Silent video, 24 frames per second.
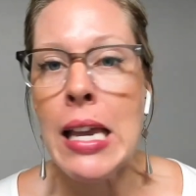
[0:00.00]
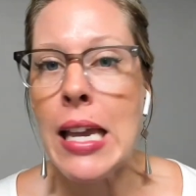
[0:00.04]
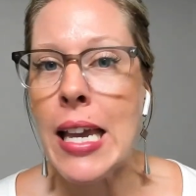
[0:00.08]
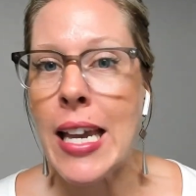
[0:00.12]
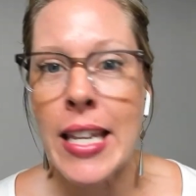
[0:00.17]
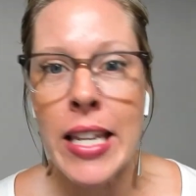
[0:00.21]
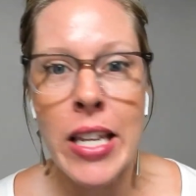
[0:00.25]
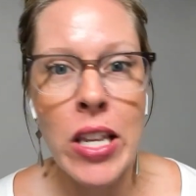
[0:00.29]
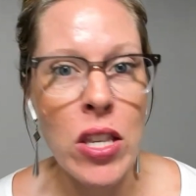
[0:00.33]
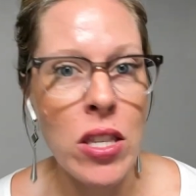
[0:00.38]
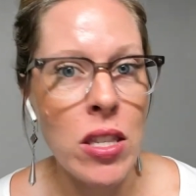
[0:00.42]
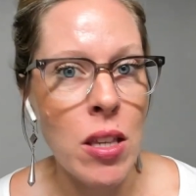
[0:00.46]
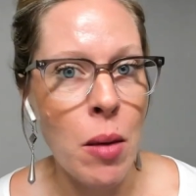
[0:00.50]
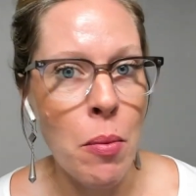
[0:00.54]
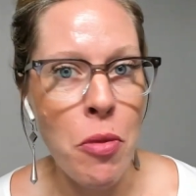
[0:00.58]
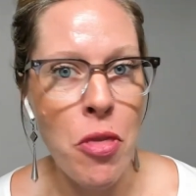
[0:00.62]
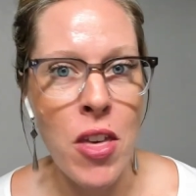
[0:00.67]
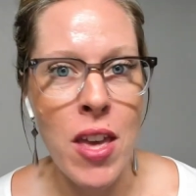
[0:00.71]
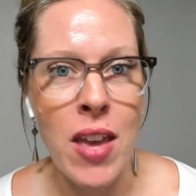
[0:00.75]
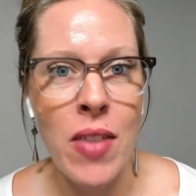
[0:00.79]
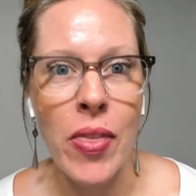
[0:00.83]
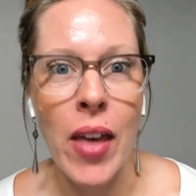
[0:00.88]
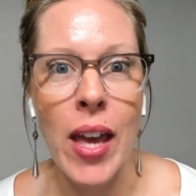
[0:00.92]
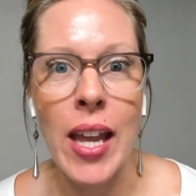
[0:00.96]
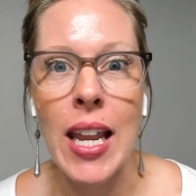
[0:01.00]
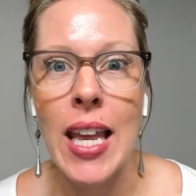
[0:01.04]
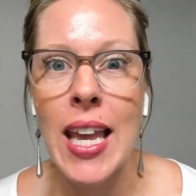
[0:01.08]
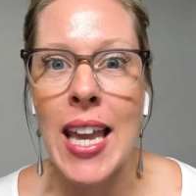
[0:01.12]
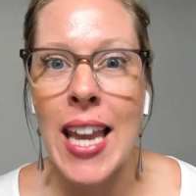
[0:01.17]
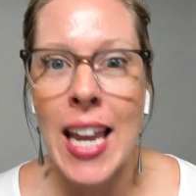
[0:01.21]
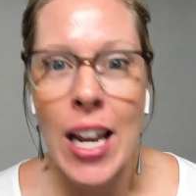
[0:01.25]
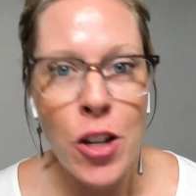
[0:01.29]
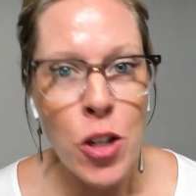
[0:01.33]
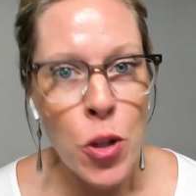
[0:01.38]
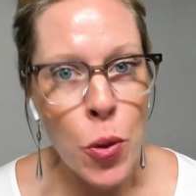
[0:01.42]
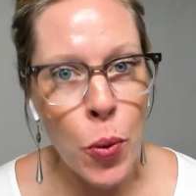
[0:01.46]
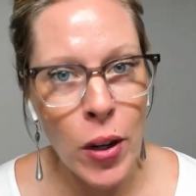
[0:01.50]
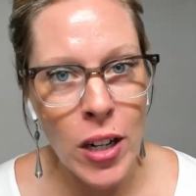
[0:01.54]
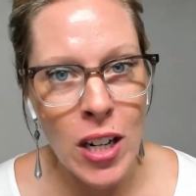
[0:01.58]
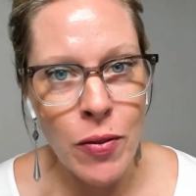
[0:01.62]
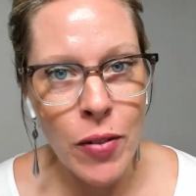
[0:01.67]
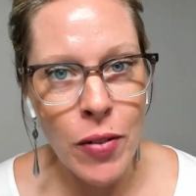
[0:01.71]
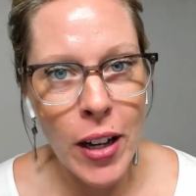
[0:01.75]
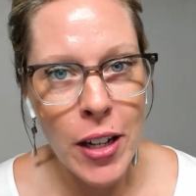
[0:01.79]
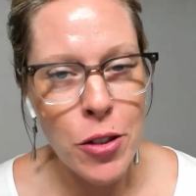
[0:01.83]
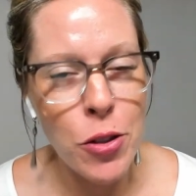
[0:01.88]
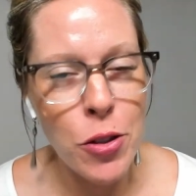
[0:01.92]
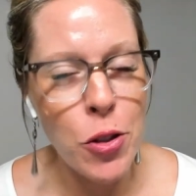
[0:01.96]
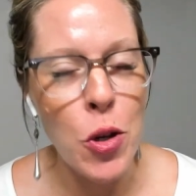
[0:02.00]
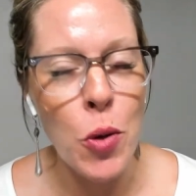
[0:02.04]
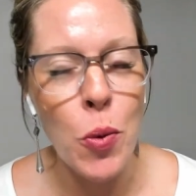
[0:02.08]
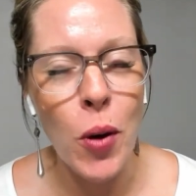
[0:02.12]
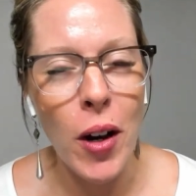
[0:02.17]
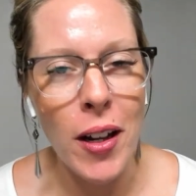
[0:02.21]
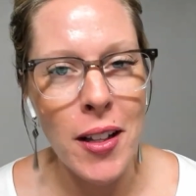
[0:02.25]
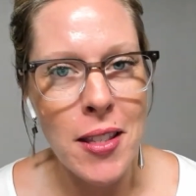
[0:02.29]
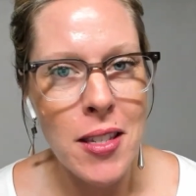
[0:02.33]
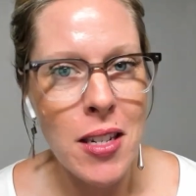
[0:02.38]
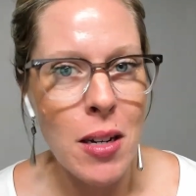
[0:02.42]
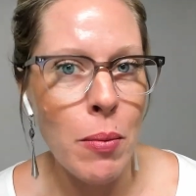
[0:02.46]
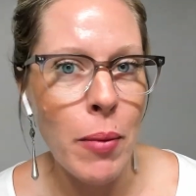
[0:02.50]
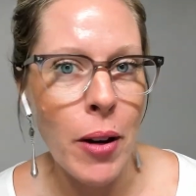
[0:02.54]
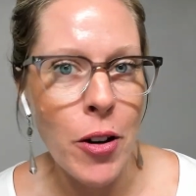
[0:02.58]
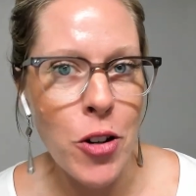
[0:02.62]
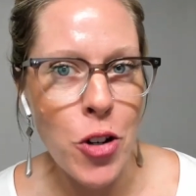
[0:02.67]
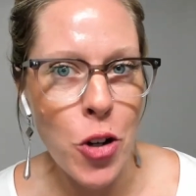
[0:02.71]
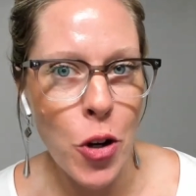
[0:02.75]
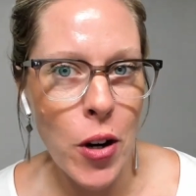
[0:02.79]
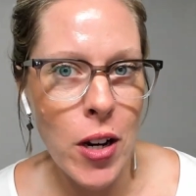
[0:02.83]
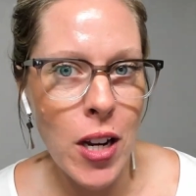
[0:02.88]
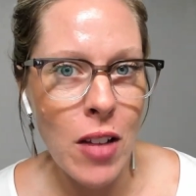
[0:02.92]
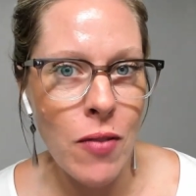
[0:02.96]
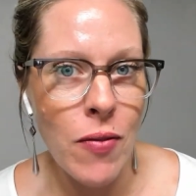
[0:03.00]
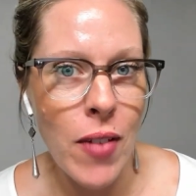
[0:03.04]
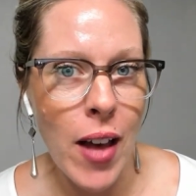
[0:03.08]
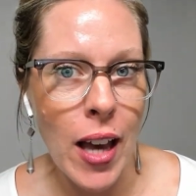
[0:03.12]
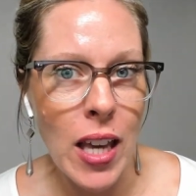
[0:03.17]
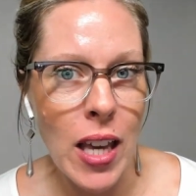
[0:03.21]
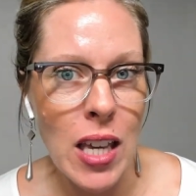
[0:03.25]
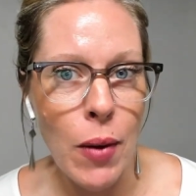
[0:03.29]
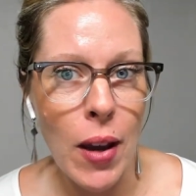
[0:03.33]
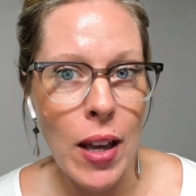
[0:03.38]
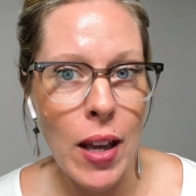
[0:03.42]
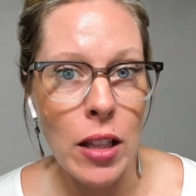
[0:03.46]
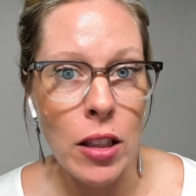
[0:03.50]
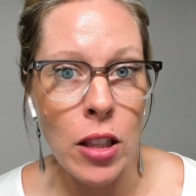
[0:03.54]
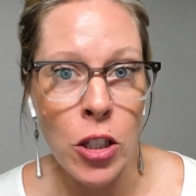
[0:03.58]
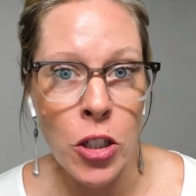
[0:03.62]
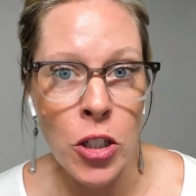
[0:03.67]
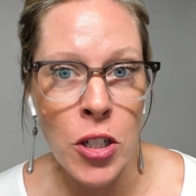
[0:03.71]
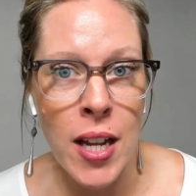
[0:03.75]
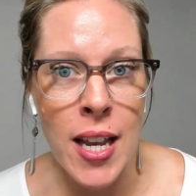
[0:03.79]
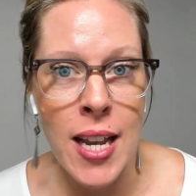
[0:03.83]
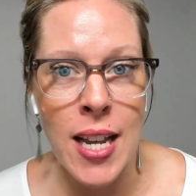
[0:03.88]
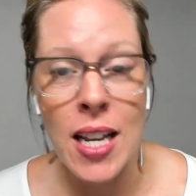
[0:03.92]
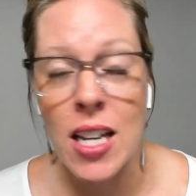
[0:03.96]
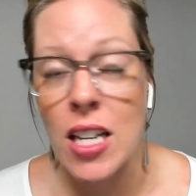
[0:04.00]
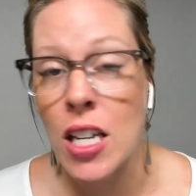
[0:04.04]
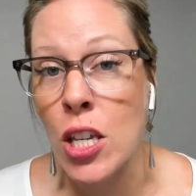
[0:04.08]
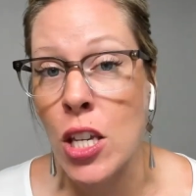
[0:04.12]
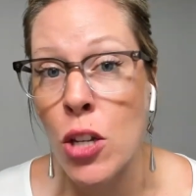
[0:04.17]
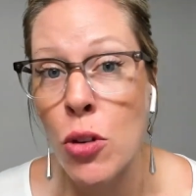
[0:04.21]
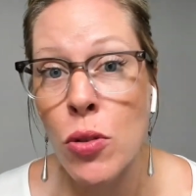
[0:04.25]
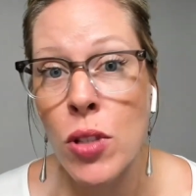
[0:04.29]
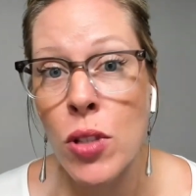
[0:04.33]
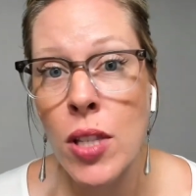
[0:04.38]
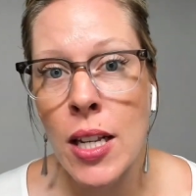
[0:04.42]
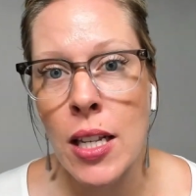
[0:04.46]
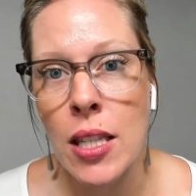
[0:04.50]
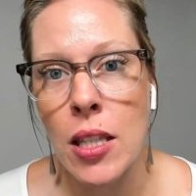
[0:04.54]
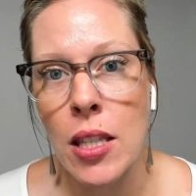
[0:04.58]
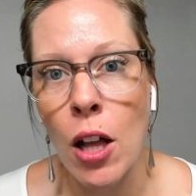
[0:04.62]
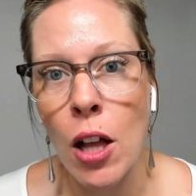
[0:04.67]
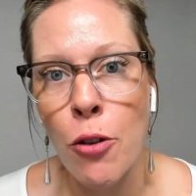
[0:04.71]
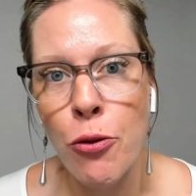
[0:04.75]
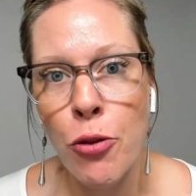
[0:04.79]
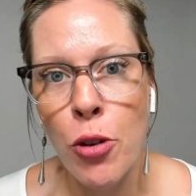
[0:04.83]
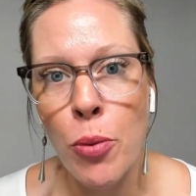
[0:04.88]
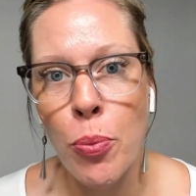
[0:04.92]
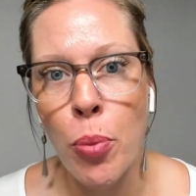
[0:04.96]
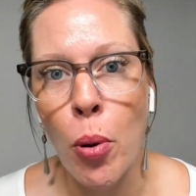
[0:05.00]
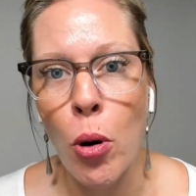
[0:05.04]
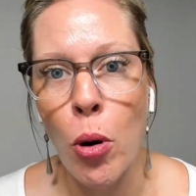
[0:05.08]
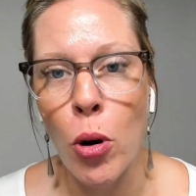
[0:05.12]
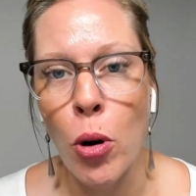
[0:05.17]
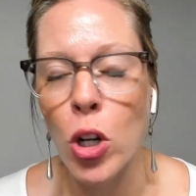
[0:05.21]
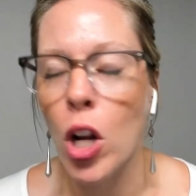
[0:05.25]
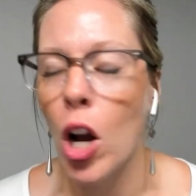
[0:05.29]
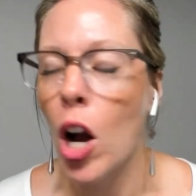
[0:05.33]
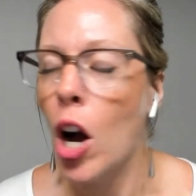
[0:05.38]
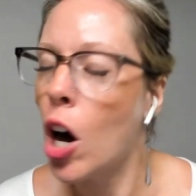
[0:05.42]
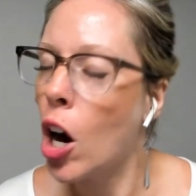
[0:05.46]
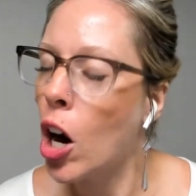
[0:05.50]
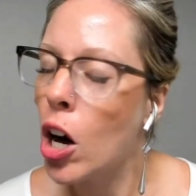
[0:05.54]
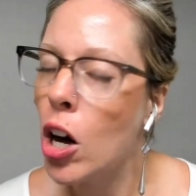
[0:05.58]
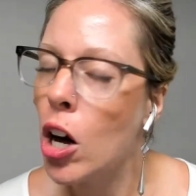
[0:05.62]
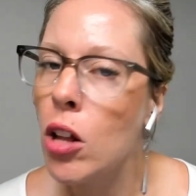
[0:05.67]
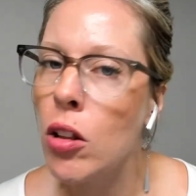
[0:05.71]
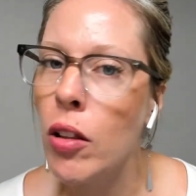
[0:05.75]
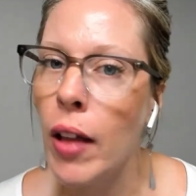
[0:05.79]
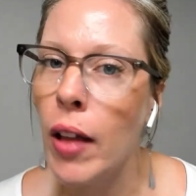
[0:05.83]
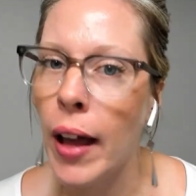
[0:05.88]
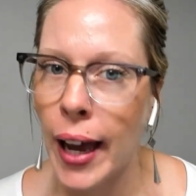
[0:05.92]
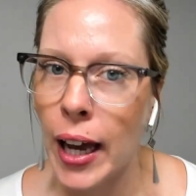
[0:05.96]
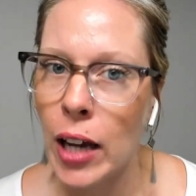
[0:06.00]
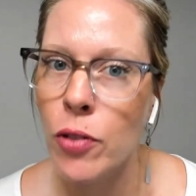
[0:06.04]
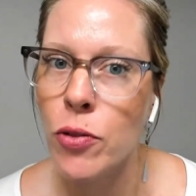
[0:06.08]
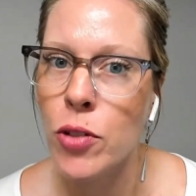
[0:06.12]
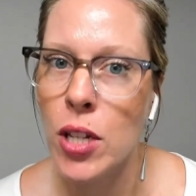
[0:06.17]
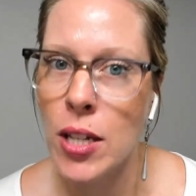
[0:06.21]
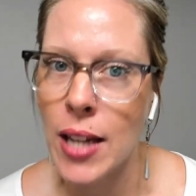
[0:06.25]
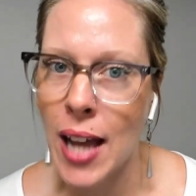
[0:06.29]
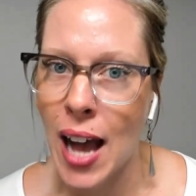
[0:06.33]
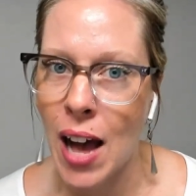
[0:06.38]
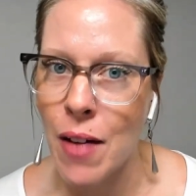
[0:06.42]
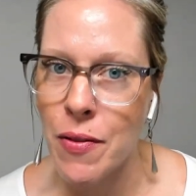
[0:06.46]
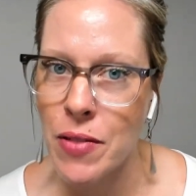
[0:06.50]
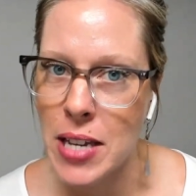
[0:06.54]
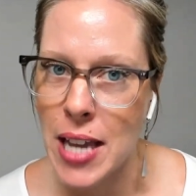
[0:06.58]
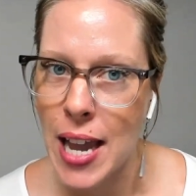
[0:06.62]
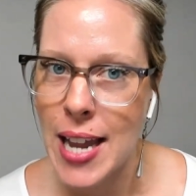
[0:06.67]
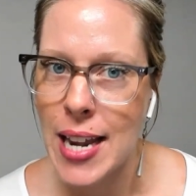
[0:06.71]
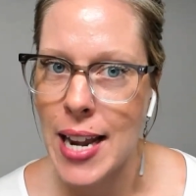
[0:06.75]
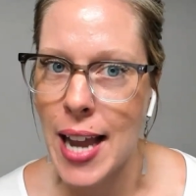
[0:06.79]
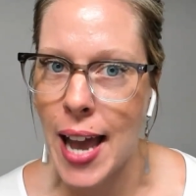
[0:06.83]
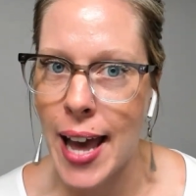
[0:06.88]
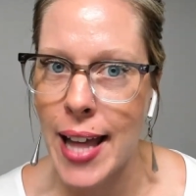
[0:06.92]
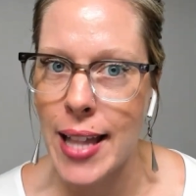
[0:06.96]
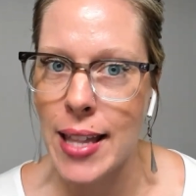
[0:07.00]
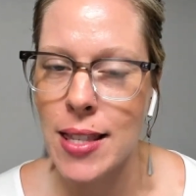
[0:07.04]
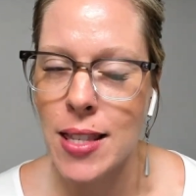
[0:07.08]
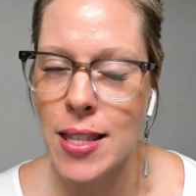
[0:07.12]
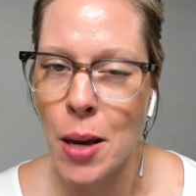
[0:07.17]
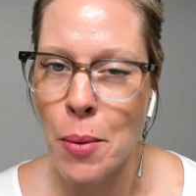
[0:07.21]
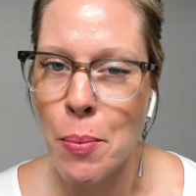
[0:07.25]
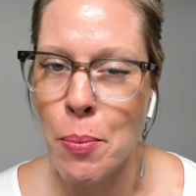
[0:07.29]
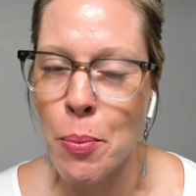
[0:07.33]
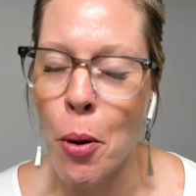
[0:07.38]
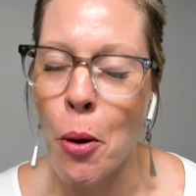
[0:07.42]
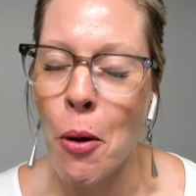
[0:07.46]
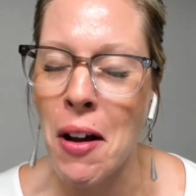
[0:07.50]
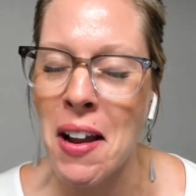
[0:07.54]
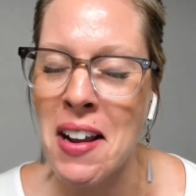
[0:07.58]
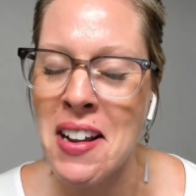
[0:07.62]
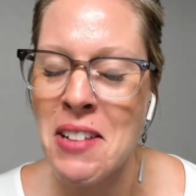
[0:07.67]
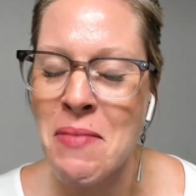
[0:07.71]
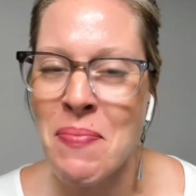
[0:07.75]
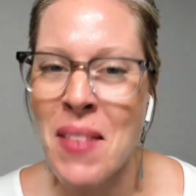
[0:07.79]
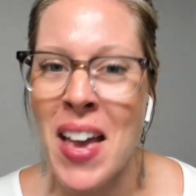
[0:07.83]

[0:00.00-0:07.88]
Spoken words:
It is something that each one of us who wants to measure and evaluate learning using self-report all have to navigate at some point.